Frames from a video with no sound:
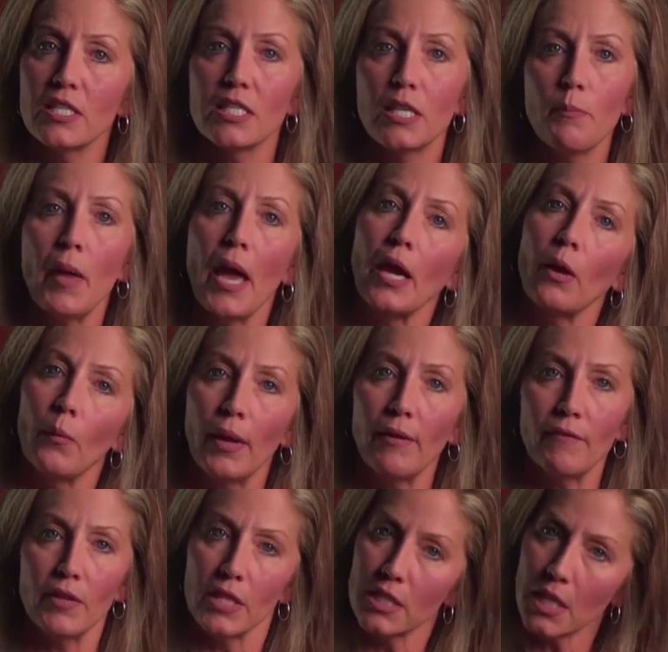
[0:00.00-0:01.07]
sit back and wait
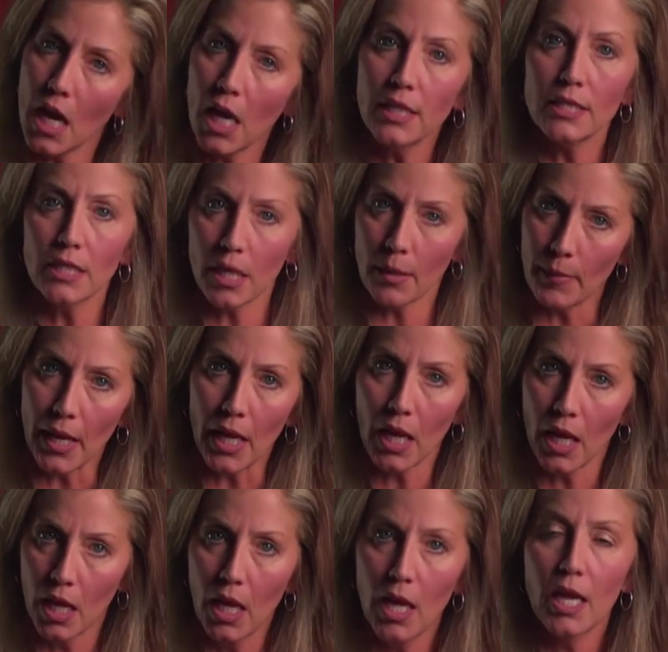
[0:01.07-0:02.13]
for the tide to come in,
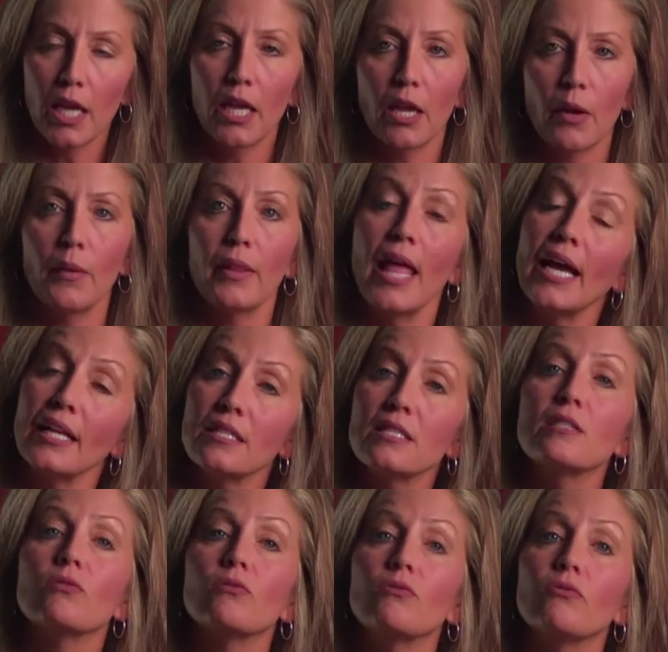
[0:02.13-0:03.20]
and
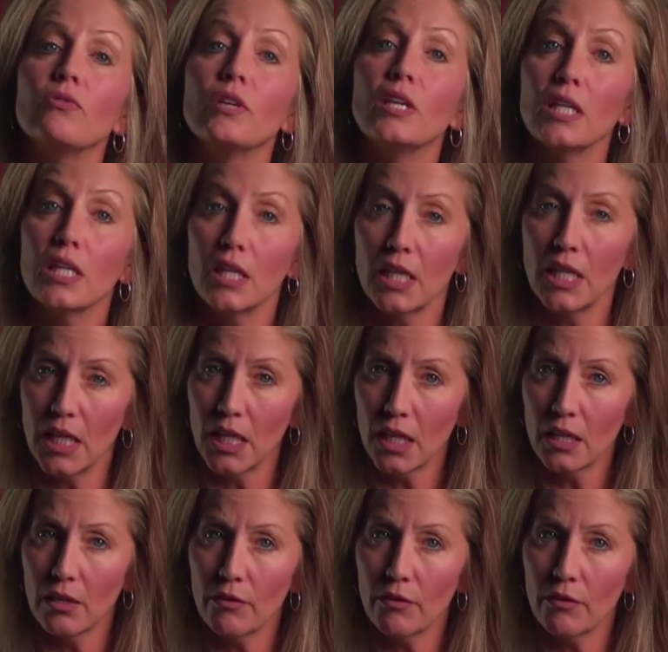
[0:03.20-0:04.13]
that's really